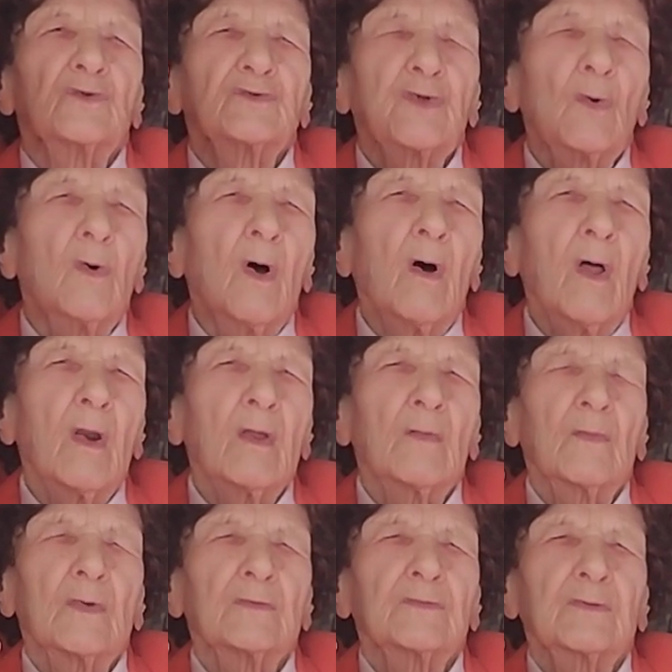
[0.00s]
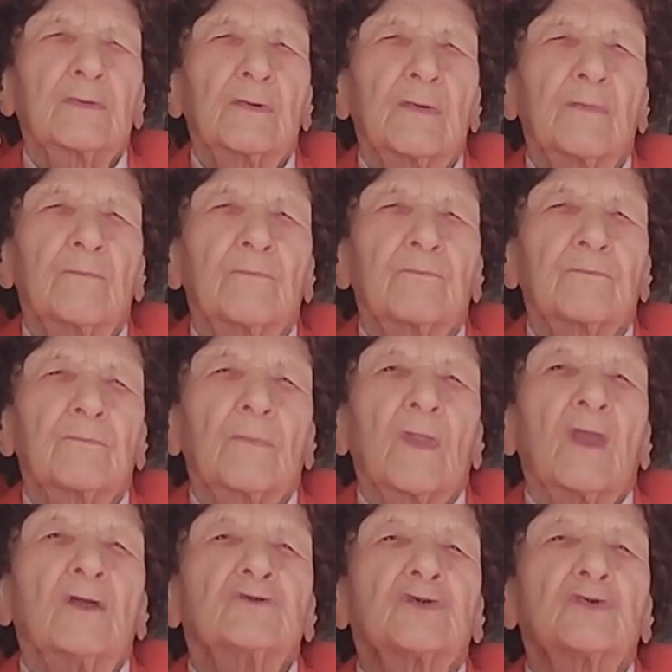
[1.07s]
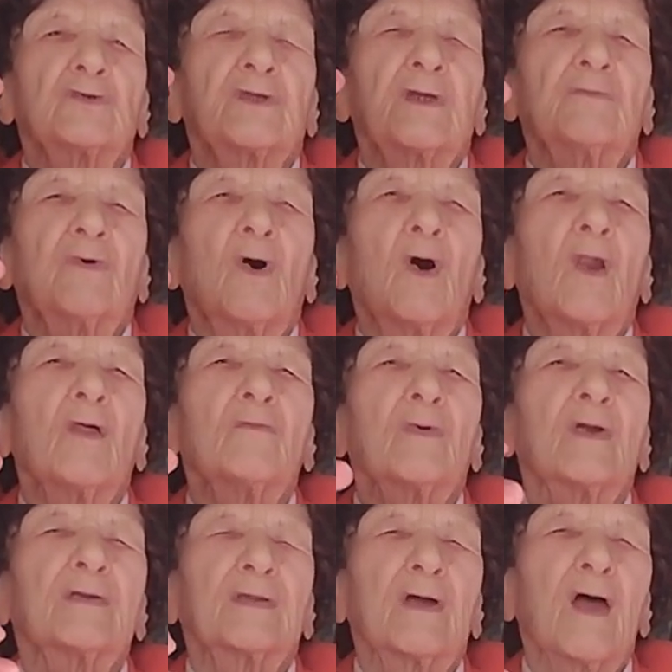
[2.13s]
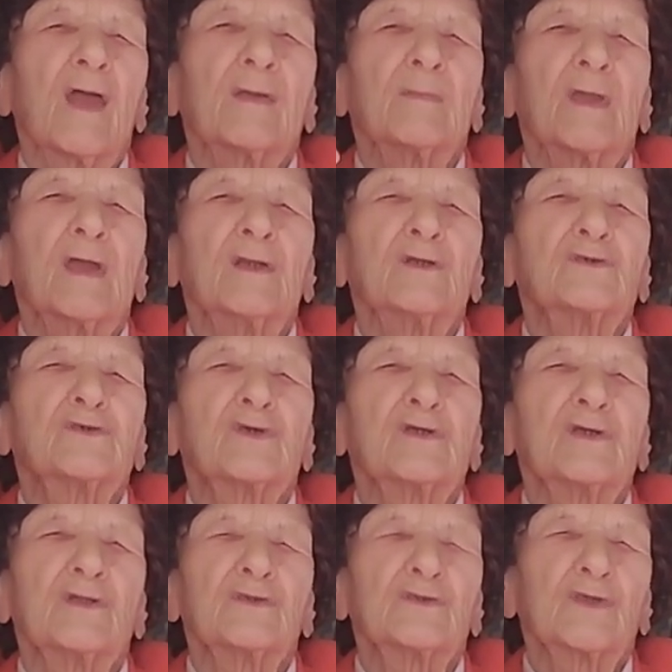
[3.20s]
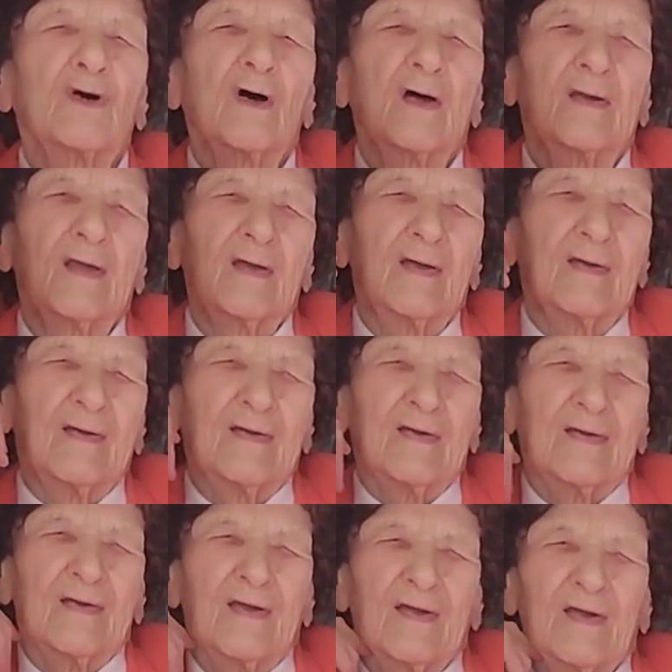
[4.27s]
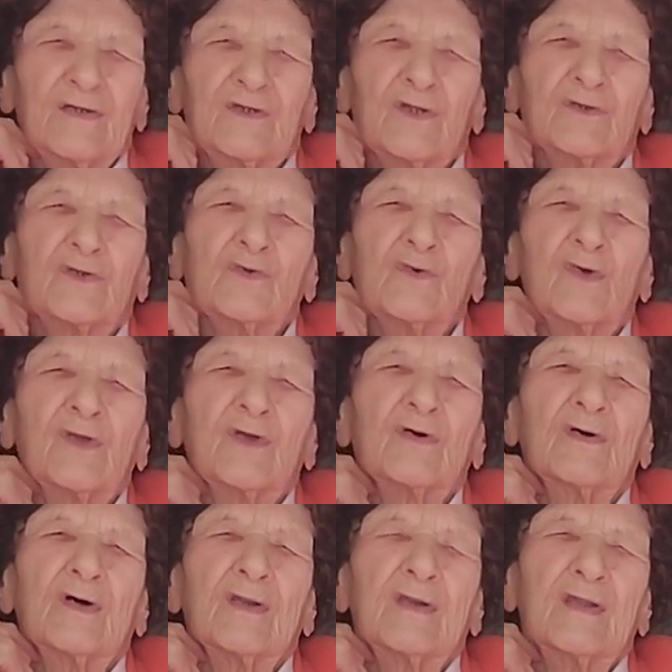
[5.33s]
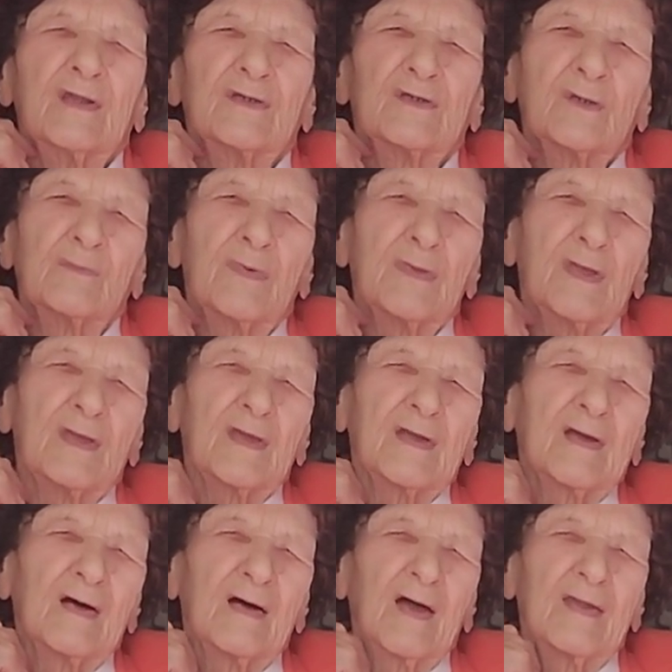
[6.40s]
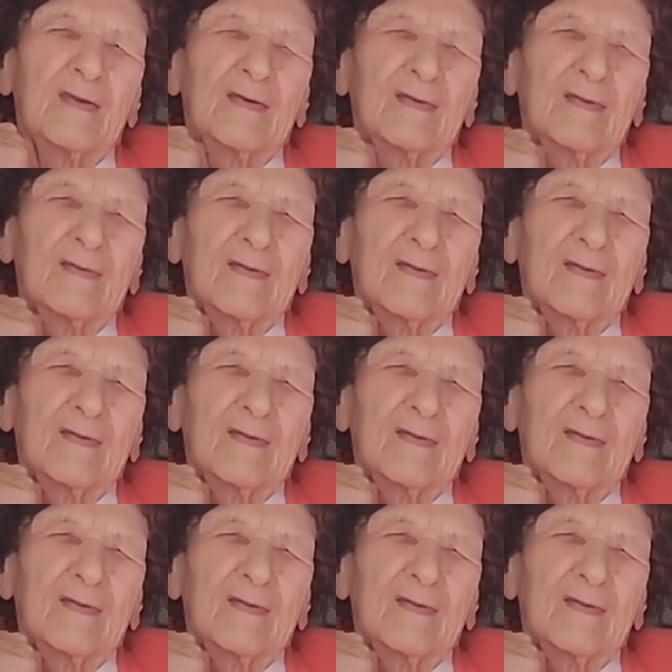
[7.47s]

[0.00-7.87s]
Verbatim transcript: So all of us should give all of our time, energy, and thought to doing good, to being kind,